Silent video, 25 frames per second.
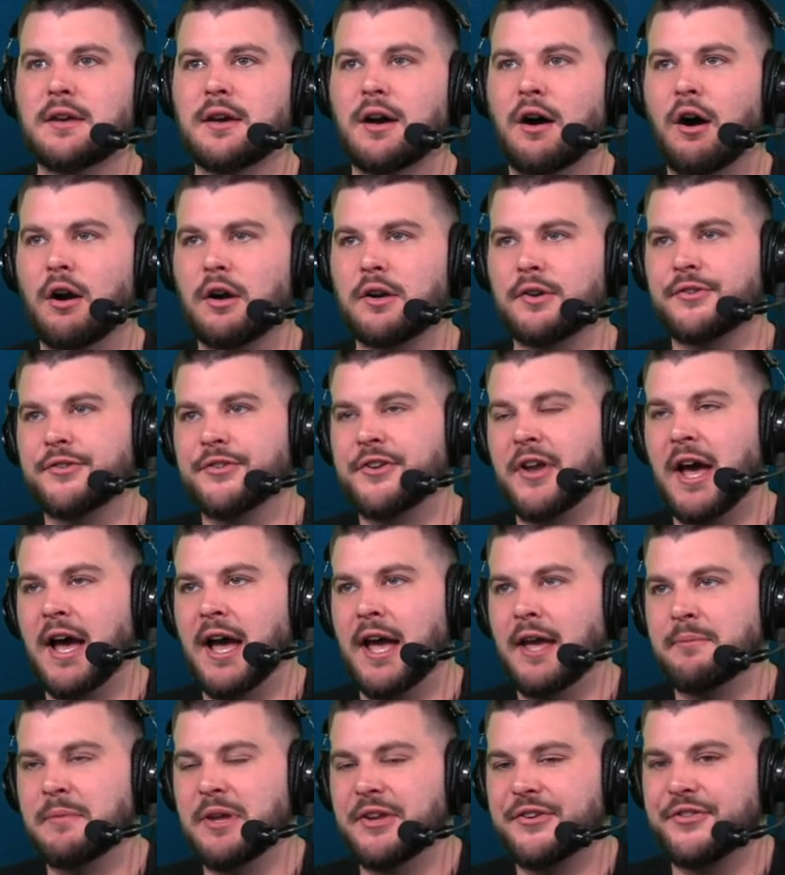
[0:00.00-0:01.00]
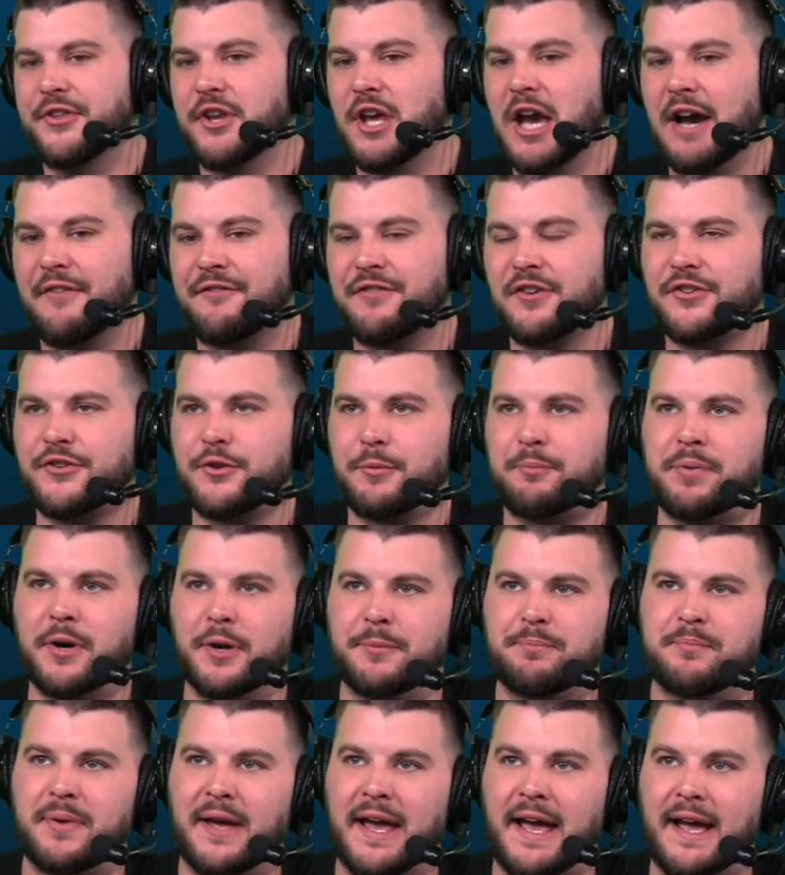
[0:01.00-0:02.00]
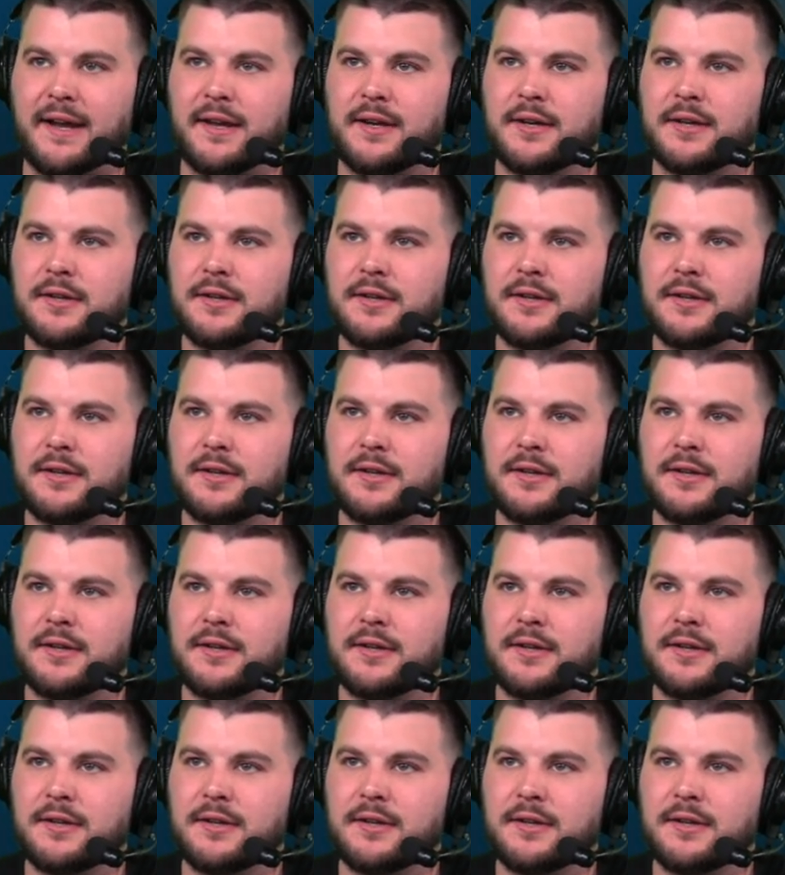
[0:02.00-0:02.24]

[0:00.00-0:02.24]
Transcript: Hartenstein missed the offensive putback.